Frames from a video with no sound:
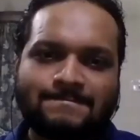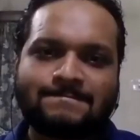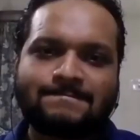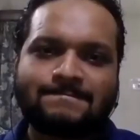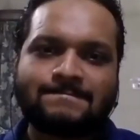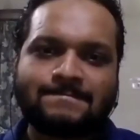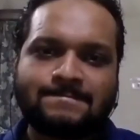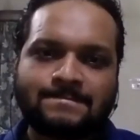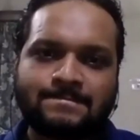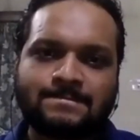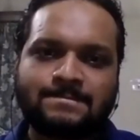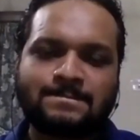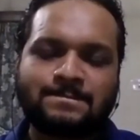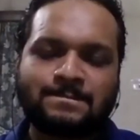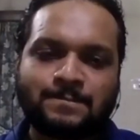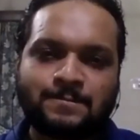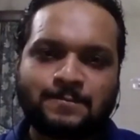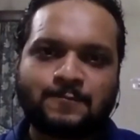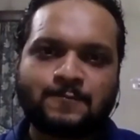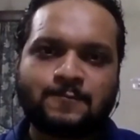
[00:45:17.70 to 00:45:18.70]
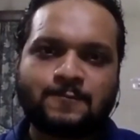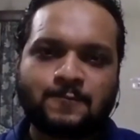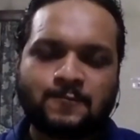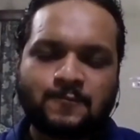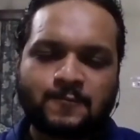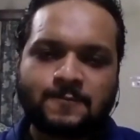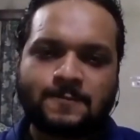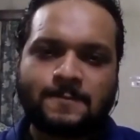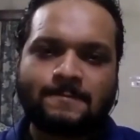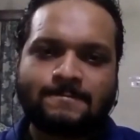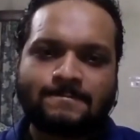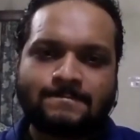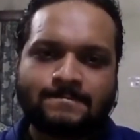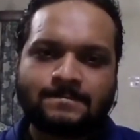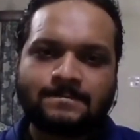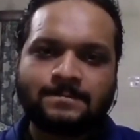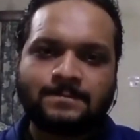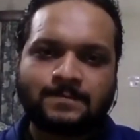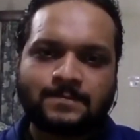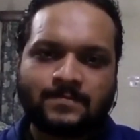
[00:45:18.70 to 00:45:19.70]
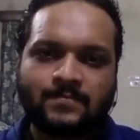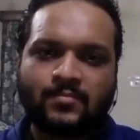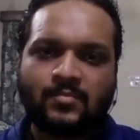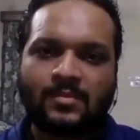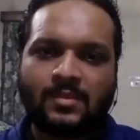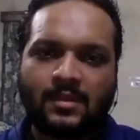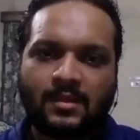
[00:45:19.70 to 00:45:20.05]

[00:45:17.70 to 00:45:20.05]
reject a person or say yes to a person